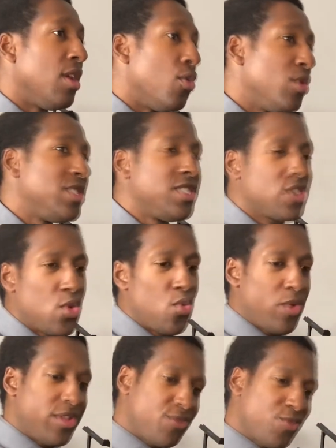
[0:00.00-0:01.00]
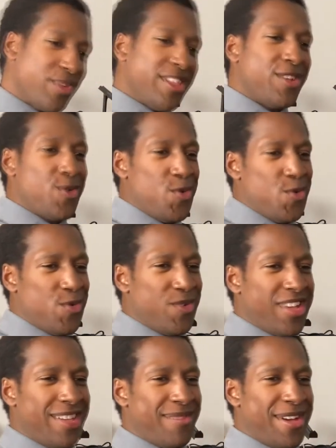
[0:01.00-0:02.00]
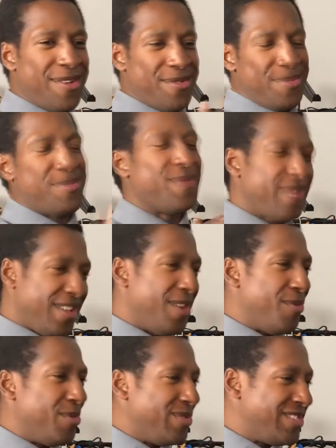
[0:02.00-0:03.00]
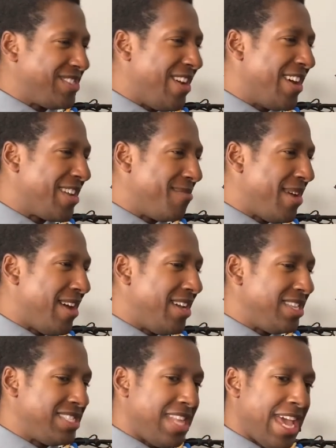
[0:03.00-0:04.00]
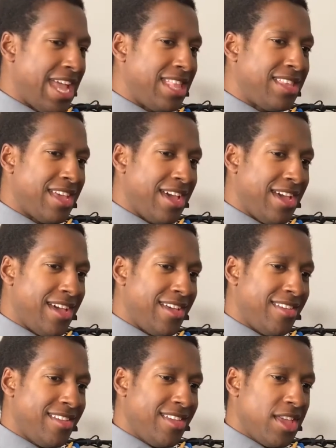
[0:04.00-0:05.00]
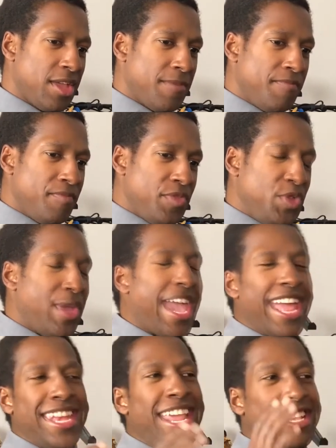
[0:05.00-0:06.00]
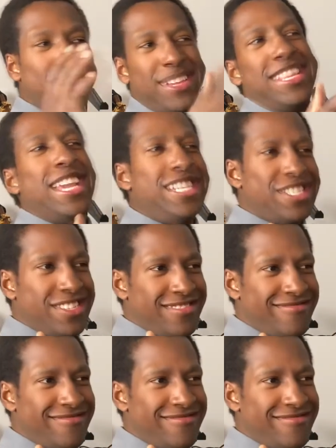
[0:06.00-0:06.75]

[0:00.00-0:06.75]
Which is cool, what's really cool about what we were just talking about is that you had an expectation